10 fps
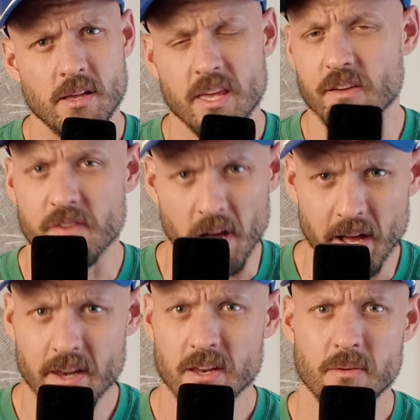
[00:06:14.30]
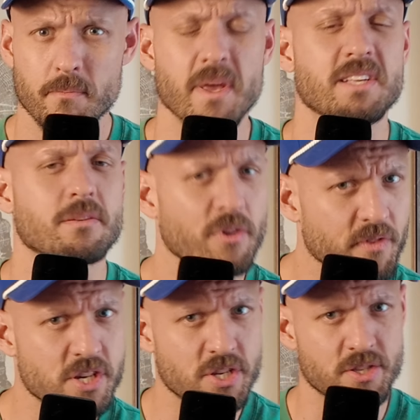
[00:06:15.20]
If not, make some
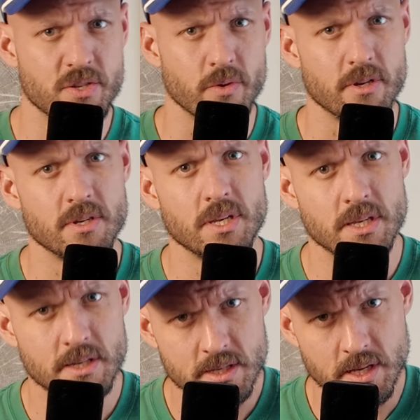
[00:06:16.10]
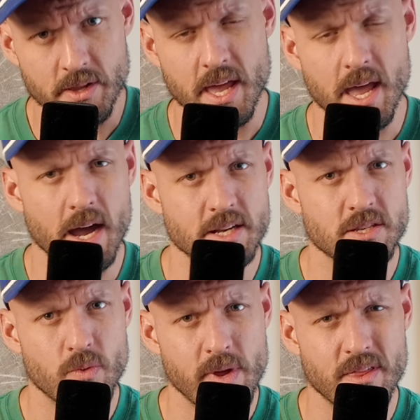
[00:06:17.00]
revisions to it. Tell the AI to
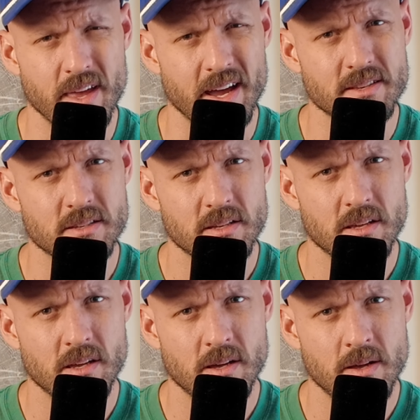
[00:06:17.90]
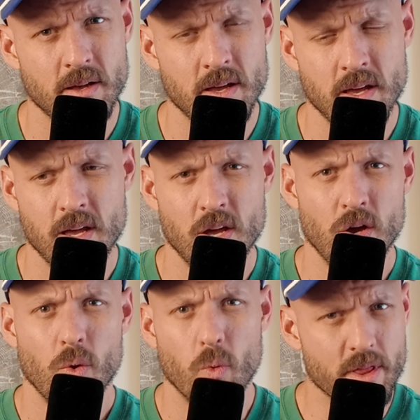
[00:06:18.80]
tweak that.
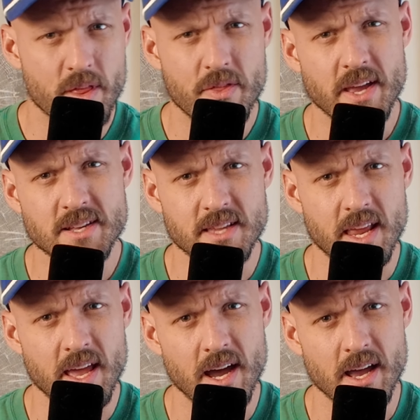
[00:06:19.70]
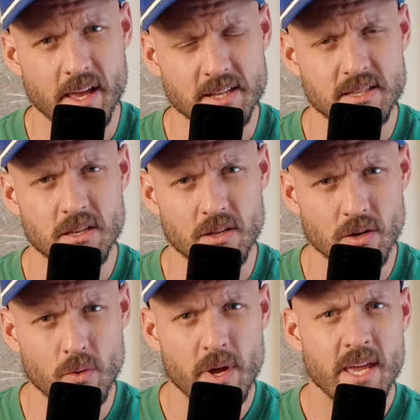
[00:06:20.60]
One of the things that AI likes to
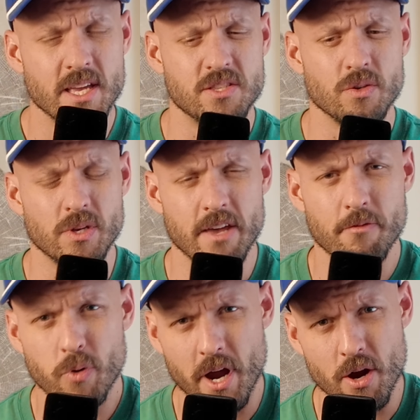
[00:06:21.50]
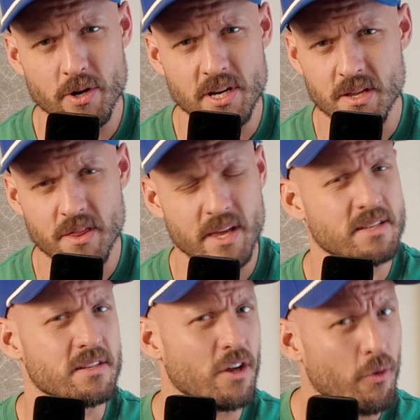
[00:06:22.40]
do is to give priority to
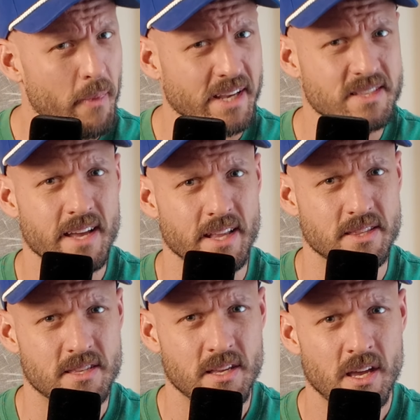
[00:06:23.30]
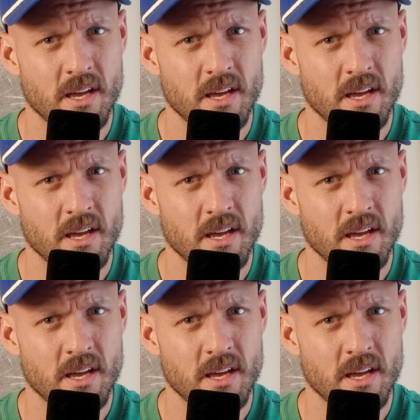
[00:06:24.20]
things that don't make sense